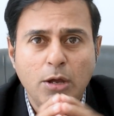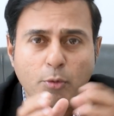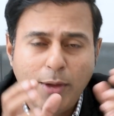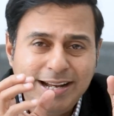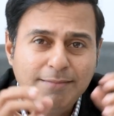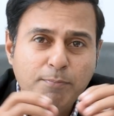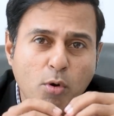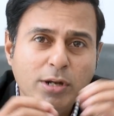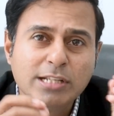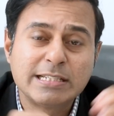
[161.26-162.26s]
When
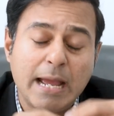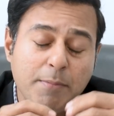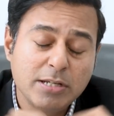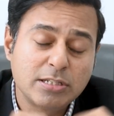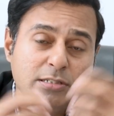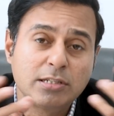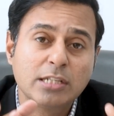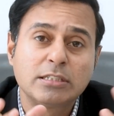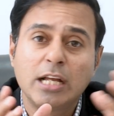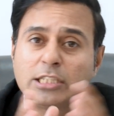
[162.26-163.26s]
bone is damaged in
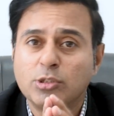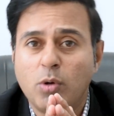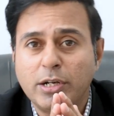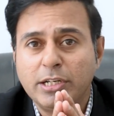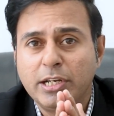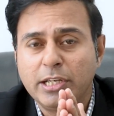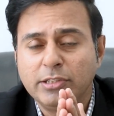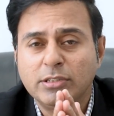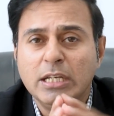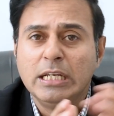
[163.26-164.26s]
such large
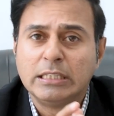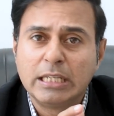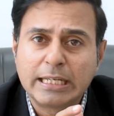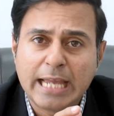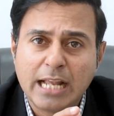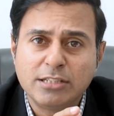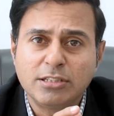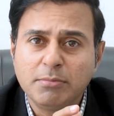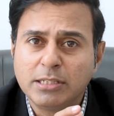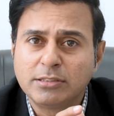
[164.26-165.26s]
quantities, the
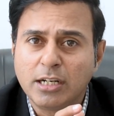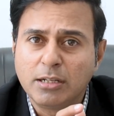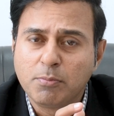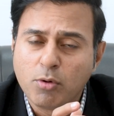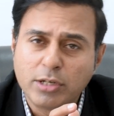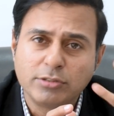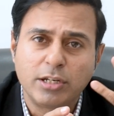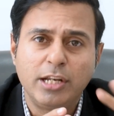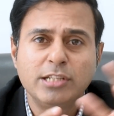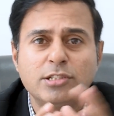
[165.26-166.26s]
calcium inside the bone is
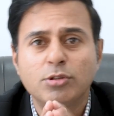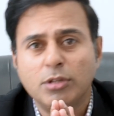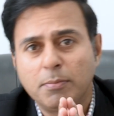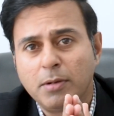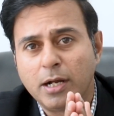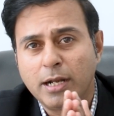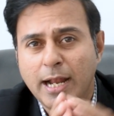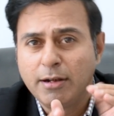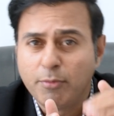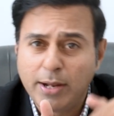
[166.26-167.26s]
released into the blood,
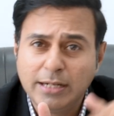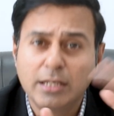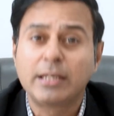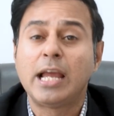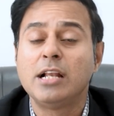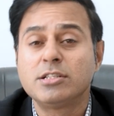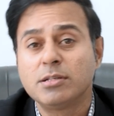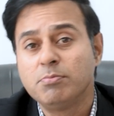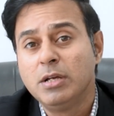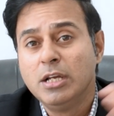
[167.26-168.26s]
and when the
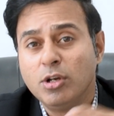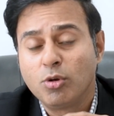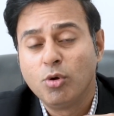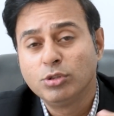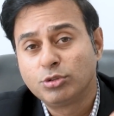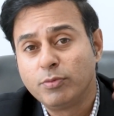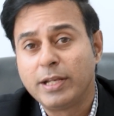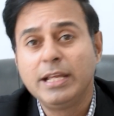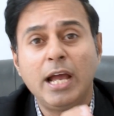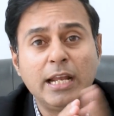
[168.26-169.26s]
calcium goes to
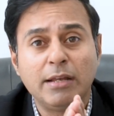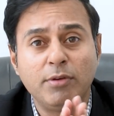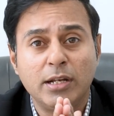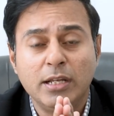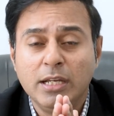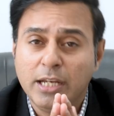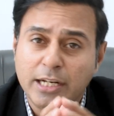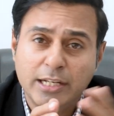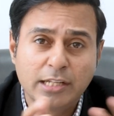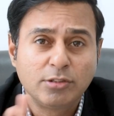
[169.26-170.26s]
very high level,
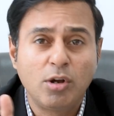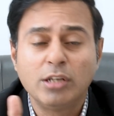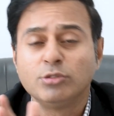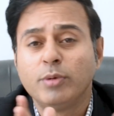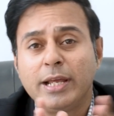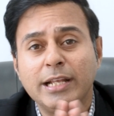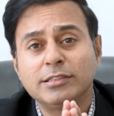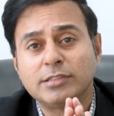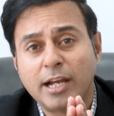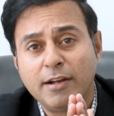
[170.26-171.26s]
it can cause
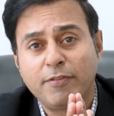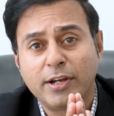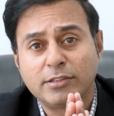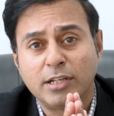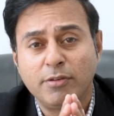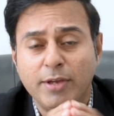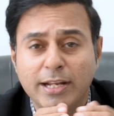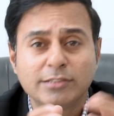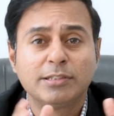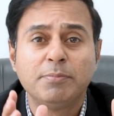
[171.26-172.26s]
various side effects and
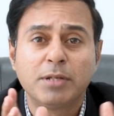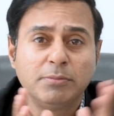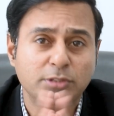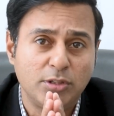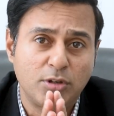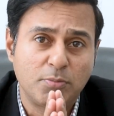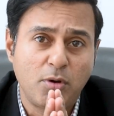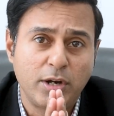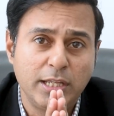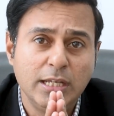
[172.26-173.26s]
various symptoms in our
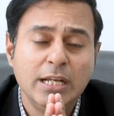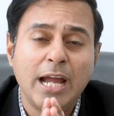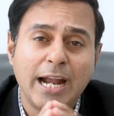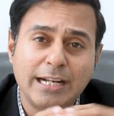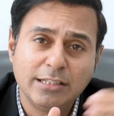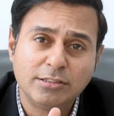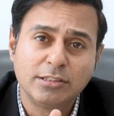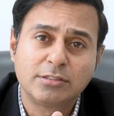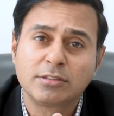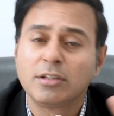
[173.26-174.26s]
body, and this
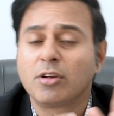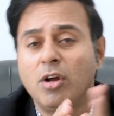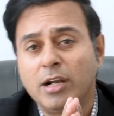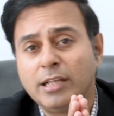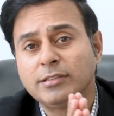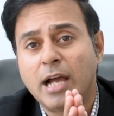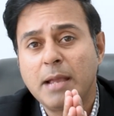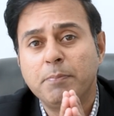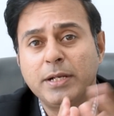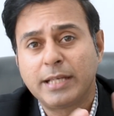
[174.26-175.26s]
is called as
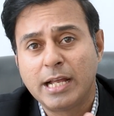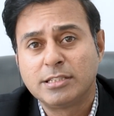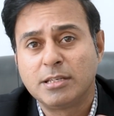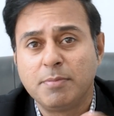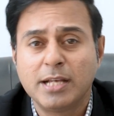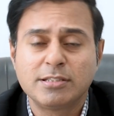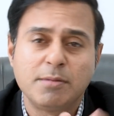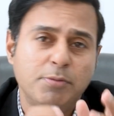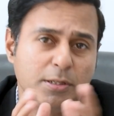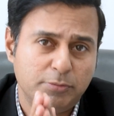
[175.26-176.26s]
hypercalcemia
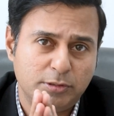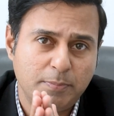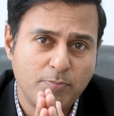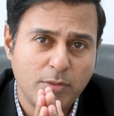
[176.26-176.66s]
symptoms.